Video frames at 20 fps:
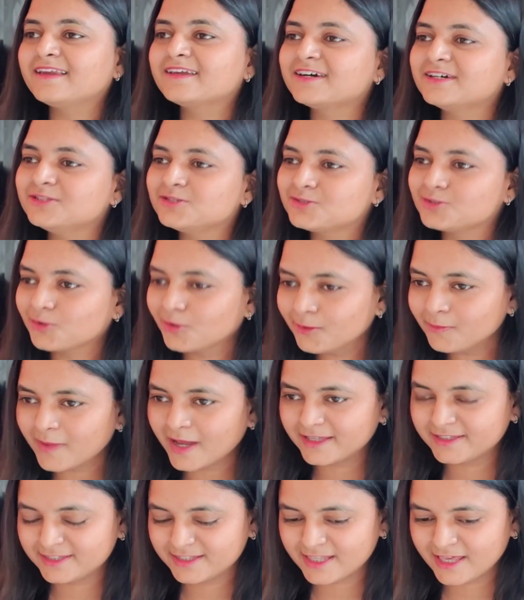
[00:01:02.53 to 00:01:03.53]
I'll console
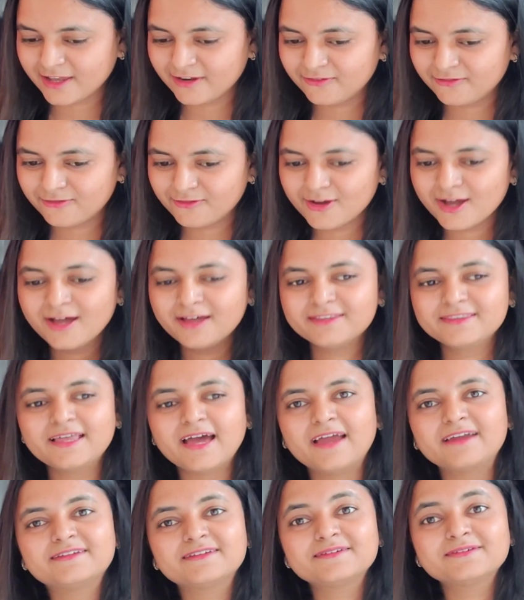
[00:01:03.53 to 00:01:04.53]
myself
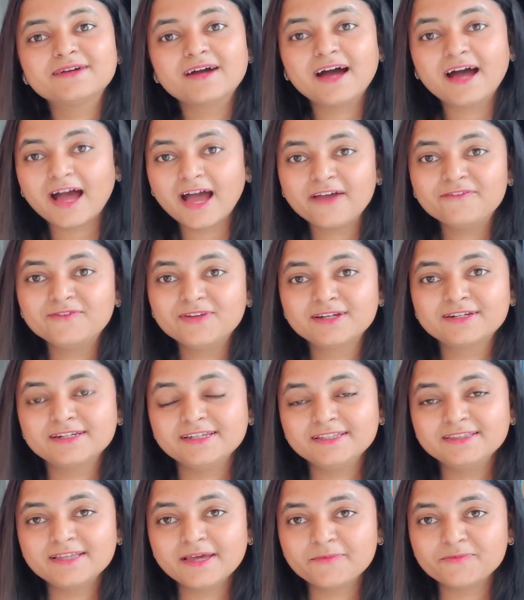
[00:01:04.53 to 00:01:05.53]
that I will
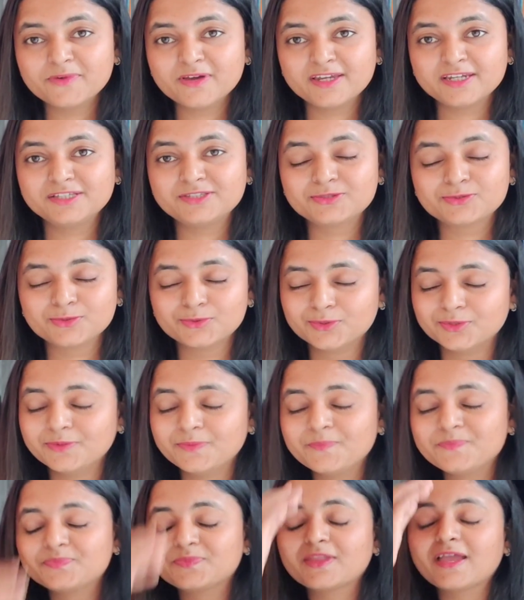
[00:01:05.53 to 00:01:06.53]
read them very
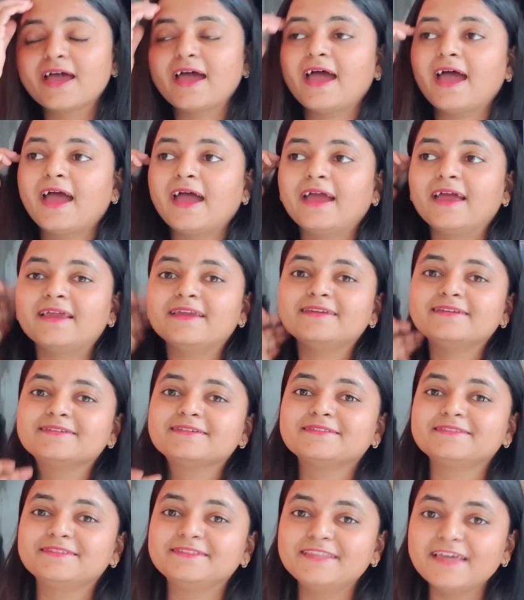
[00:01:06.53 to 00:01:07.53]
soon.
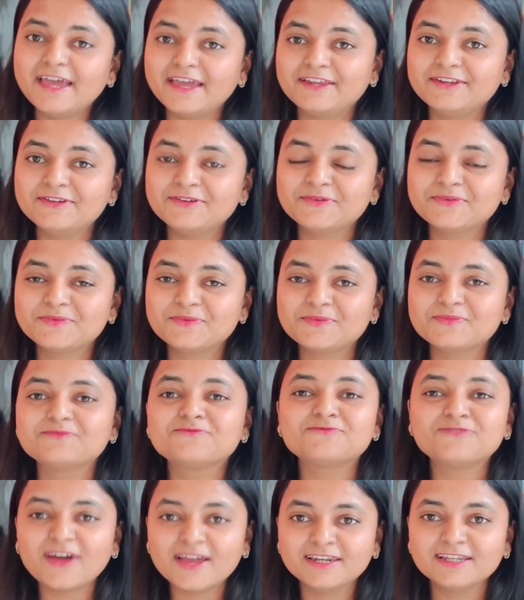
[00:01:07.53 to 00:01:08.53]
And then
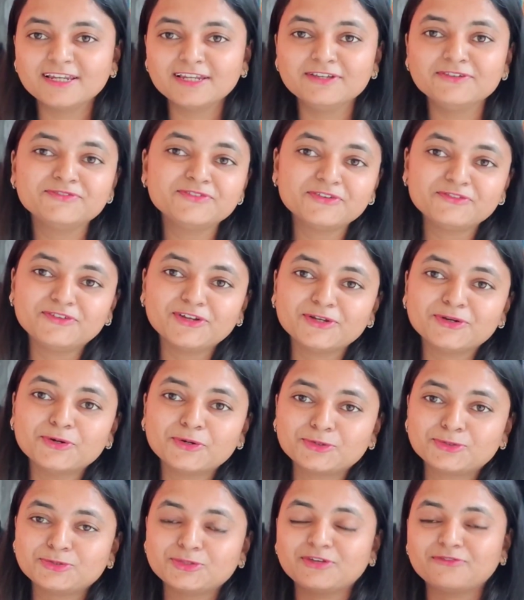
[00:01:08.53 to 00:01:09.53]
finally, we will
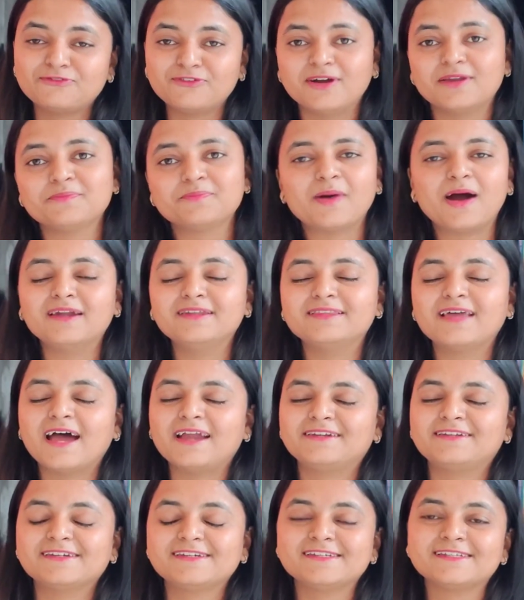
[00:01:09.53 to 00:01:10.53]
go to the fun part,
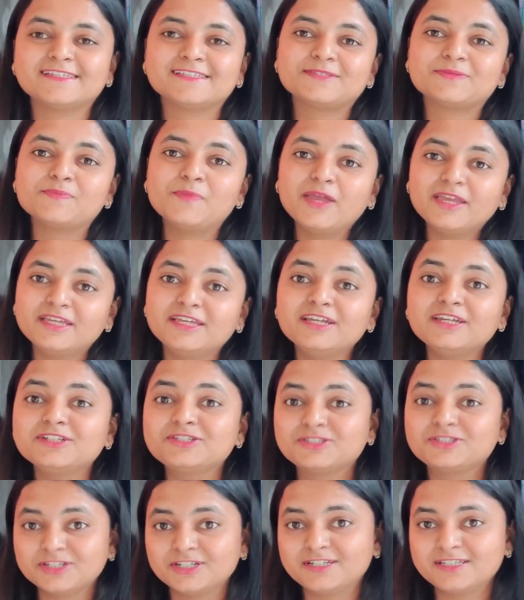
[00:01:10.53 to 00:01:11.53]
that is
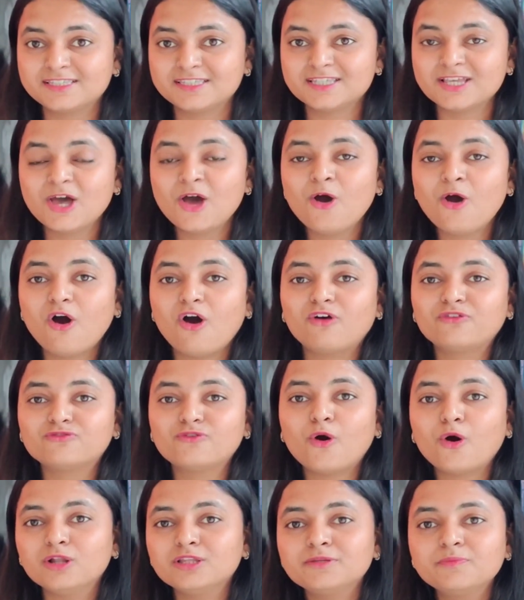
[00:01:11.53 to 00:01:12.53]
making chits
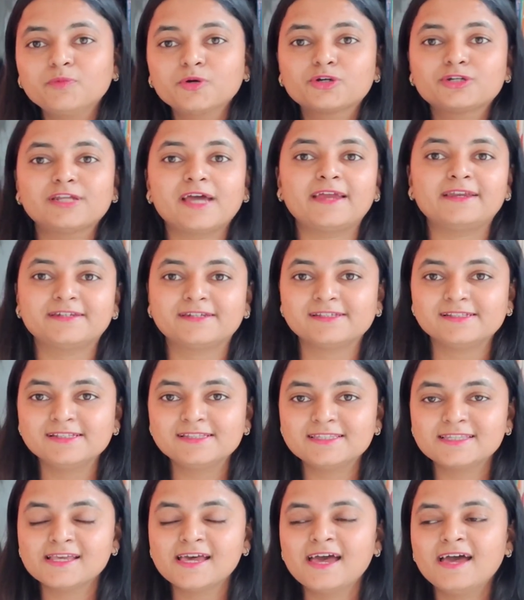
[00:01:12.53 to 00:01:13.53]
of all the book
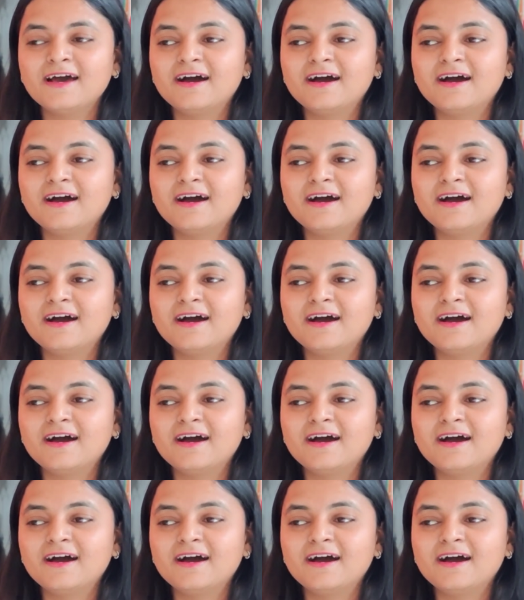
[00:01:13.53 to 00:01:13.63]
titles.